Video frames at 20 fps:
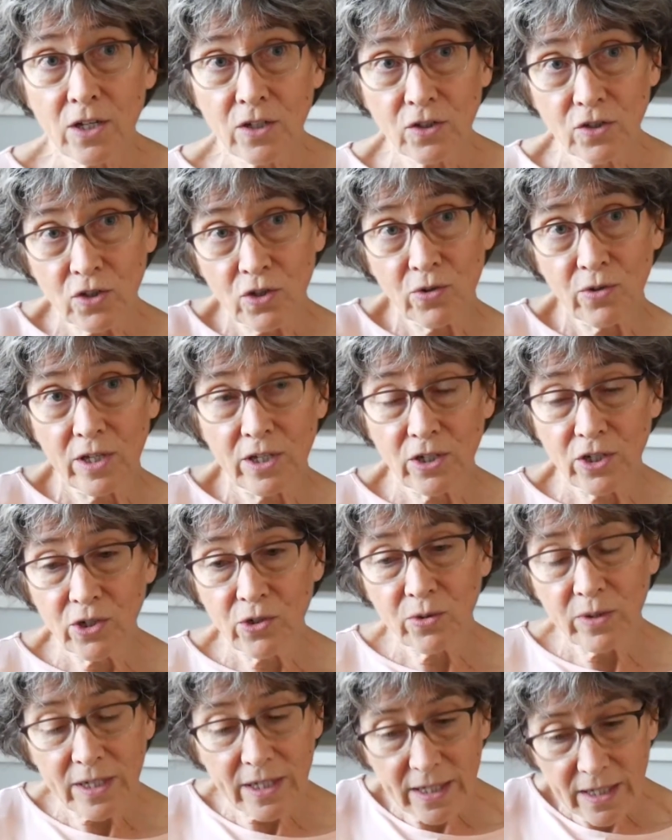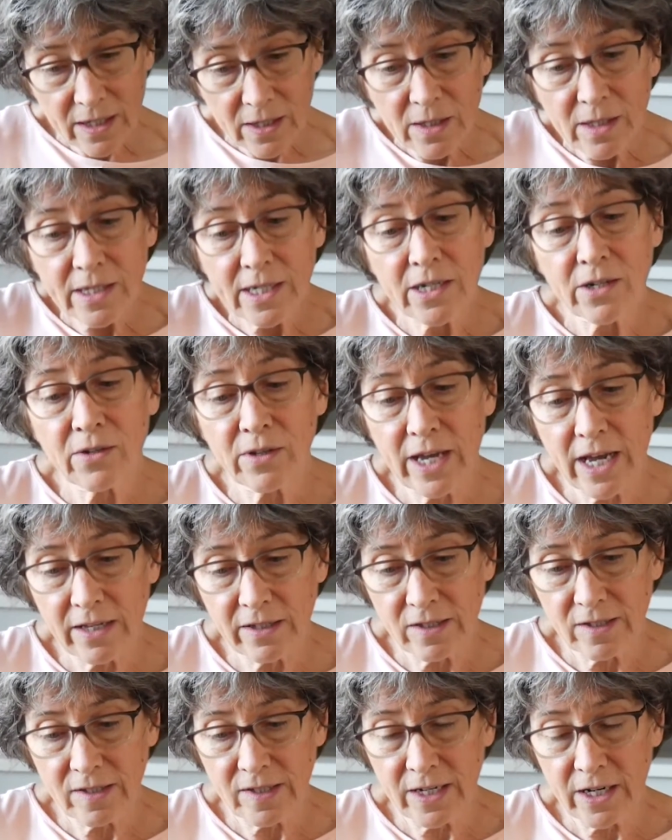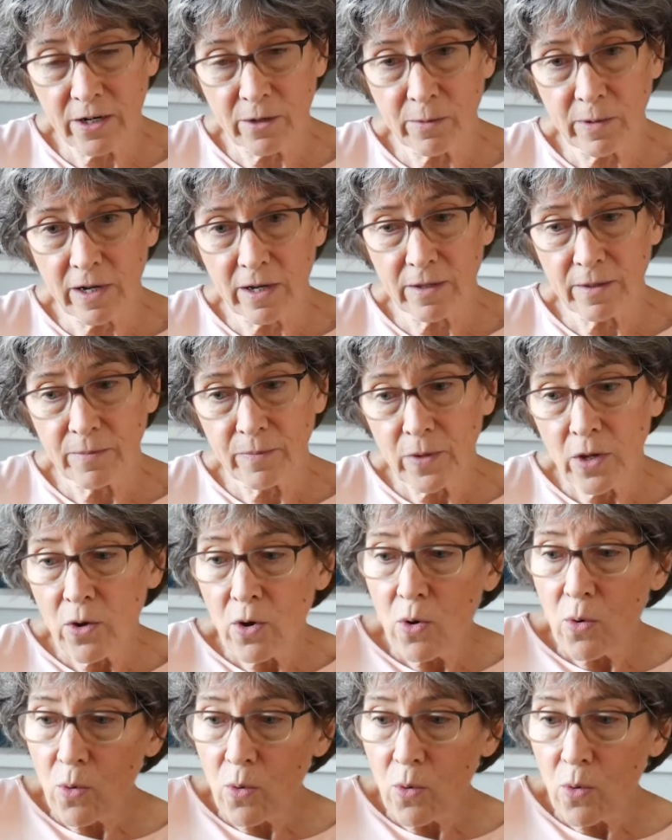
so that you can clear that stairwell,